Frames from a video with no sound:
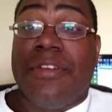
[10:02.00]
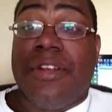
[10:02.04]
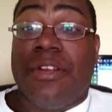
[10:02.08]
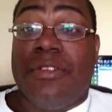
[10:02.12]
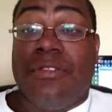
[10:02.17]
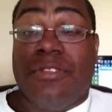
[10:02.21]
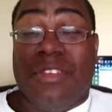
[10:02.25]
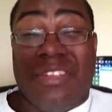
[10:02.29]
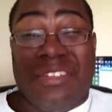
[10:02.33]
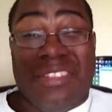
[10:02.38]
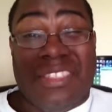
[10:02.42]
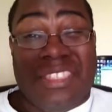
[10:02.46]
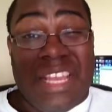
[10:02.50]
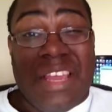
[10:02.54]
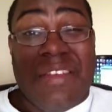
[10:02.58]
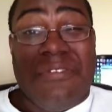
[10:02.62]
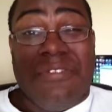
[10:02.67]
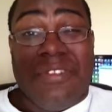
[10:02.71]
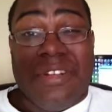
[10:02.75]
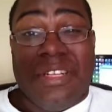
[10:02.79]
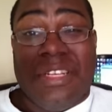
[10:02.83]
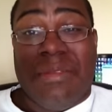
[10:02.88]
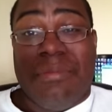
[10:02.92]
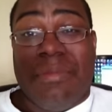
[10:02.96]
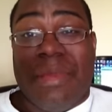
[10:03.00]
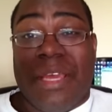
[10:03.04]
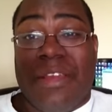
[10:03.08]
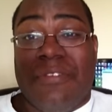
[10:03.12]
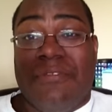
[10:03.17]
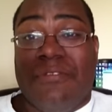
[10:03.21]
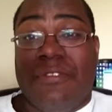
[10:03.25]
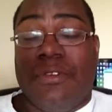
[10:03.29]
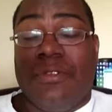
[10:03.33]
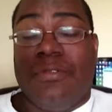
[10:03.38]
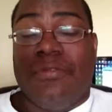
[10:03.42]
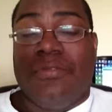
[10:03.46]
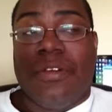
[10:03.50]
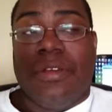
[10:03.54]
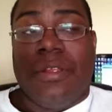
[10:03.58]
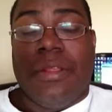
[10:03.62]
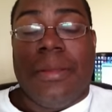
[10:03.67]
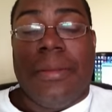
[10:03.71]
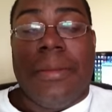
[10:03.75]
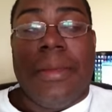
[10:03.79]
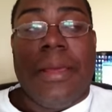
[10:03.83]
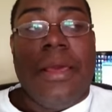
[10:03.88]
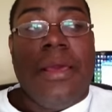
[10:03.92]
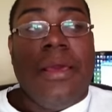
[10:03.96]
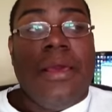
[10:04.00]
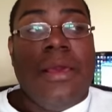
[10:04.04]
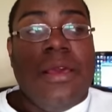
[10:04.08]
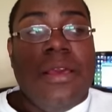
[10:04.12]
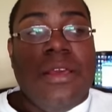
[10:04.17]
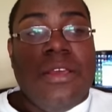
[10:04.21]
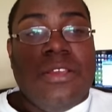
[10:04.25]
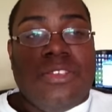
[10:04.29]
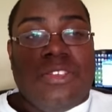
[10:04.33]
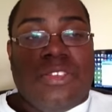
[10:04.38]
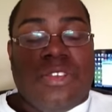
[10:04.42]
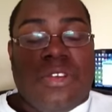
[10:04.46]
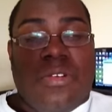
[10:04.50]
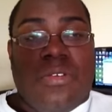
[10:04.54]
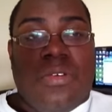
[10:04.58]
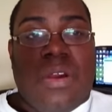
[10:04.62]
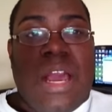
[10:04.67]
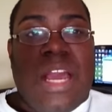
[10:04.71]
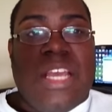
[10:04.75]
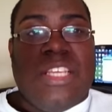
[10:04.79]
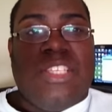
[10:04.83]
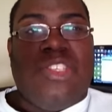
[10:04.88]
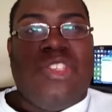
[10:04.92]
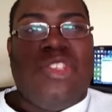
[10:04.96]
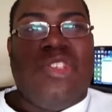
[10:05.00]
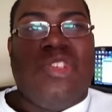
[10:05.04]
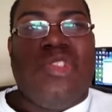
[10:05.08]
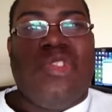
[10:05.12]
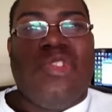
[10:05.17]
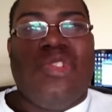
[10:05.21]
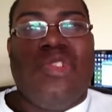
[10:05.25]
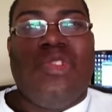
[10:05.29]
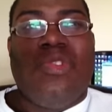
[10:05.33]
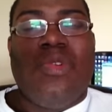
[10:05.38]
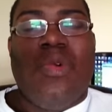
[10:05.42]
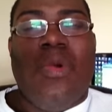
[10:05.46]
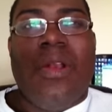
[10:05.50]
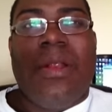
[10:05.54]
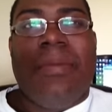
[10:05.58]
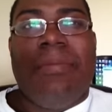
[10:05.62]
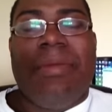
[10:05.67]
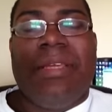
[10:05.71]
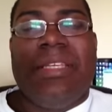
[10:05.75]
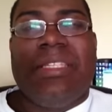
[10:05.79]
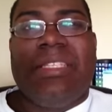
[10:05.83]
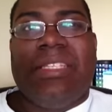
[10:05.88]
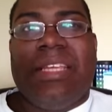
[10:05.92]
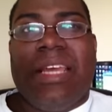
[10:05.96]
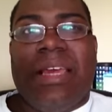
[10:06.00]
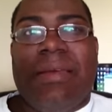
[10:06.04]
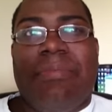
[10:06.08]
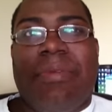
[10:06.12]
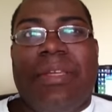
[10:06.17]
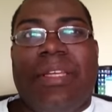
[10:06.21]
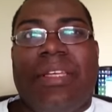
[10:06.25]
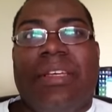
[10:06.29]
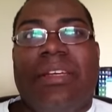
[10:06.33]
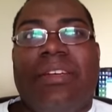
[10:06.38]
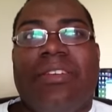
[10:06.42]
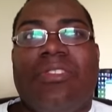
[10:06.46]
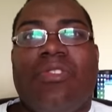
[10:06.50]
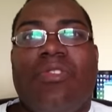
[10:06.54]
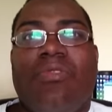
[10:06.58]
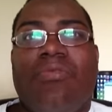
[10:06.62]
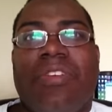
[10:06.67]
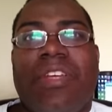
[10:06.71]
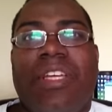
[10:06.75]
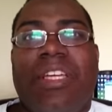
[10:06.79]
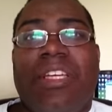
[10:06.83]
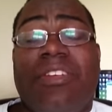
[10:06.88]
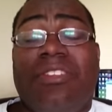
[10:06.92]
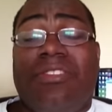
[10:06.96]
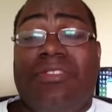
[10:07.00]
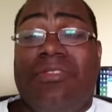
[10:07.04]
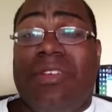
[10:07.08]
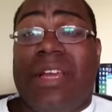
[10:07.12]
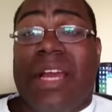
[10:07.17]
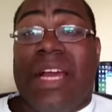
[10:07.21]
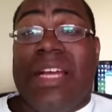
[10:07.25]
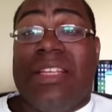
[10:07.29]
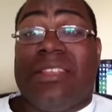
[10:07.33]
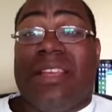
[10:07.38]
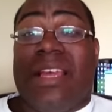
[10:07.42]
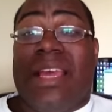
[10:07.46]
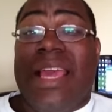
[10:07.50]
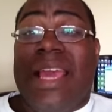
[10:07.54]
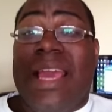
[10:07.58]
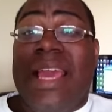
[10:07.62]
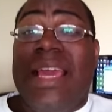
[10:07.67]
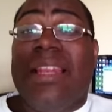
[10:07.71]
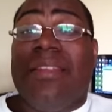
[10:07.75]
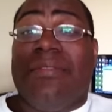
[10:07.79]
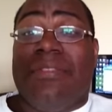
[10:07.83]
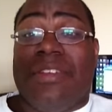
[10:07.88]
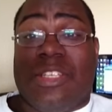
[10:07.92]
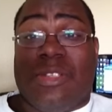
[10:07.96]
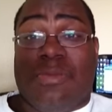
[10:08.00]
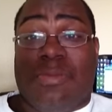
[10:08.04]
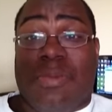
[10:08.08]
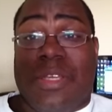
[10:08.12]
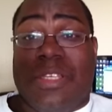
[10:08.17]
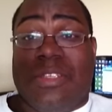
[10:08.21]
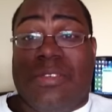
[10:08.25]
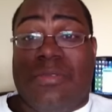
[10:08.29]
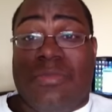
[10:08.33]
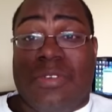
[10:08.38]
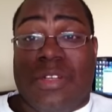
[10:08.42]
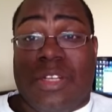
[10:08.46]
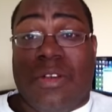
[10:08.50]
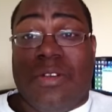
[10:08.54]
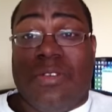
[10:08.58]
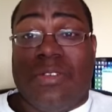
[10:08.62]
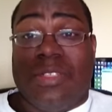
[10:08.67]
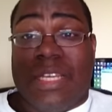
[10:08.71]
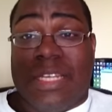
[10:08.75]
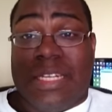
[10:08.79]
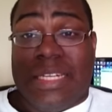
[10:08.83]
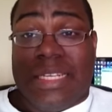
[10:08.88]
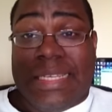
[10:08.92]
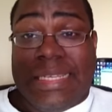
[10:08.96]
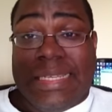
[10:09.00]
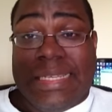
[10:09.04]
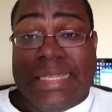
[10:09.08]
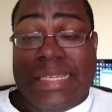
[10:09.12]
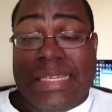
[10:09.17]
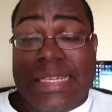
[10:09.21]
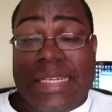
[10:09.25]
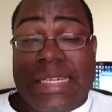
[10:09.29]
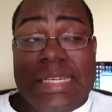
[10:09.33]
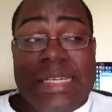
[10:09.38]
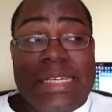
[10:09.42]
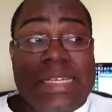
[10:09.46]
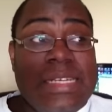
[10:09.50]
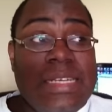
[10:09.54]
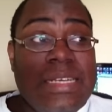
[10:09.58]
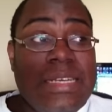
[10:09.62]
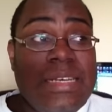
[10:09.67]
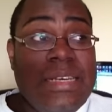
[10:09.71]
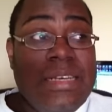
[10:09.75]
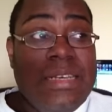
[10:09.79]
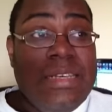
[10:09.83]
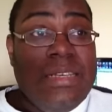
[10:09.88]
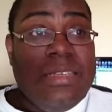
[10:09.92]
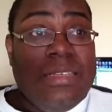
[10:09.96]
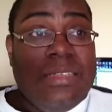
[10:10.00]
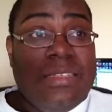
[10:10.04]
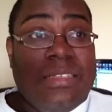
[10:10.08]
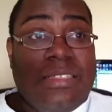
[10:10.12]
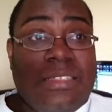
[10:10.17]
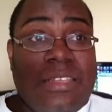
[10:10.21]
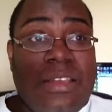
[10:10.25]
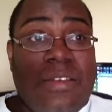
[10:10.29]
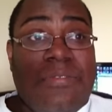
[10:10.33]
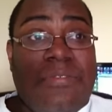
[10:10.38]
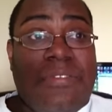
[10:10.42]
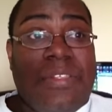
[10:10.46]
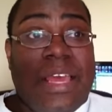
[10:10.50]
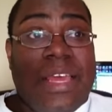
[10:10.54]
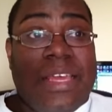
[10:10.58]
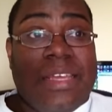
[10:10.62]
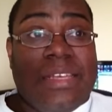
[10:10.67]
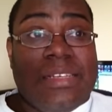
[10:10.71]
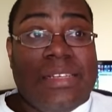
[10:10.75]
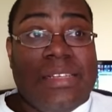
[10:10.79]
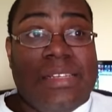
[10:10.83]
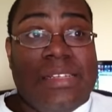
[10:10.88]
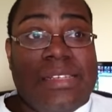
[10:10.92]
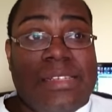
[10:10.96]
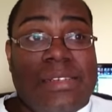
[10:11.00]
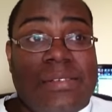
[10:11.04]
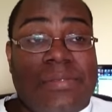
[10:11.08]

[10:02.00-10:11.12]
friend over, you definitely make food for them. So I sort of miss that because over here, you guys are hell of expensive when it goes out to eat. Stuff like